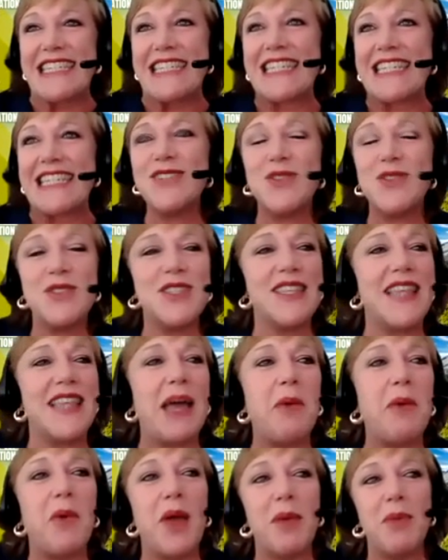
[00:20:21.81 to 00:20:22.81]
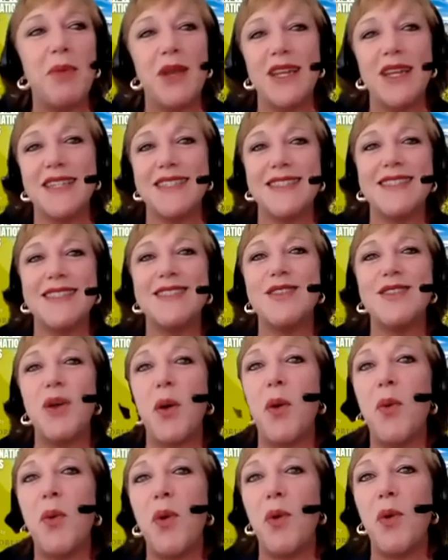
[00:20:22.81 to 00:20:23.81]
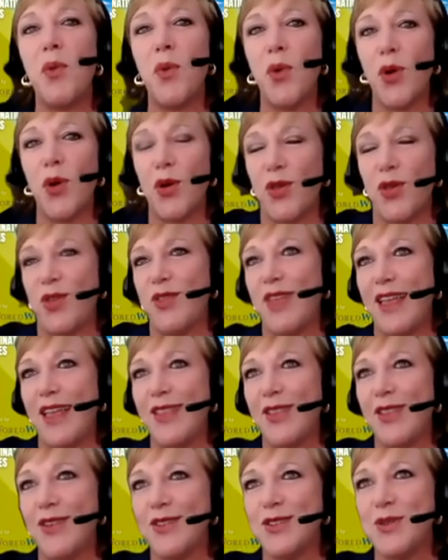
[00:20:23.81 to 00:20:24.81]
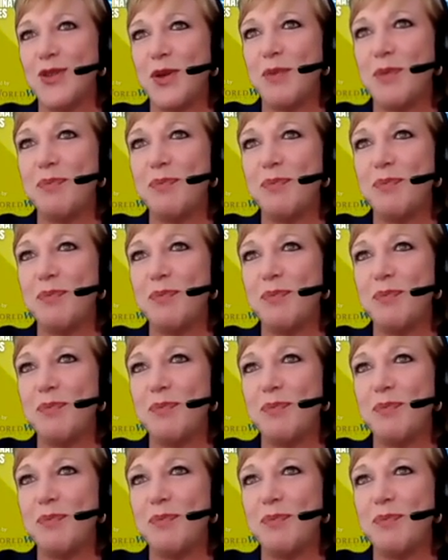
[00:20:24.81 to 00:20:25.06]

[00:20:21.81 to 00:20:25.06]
dangerous in that way, but it is so worth that long trip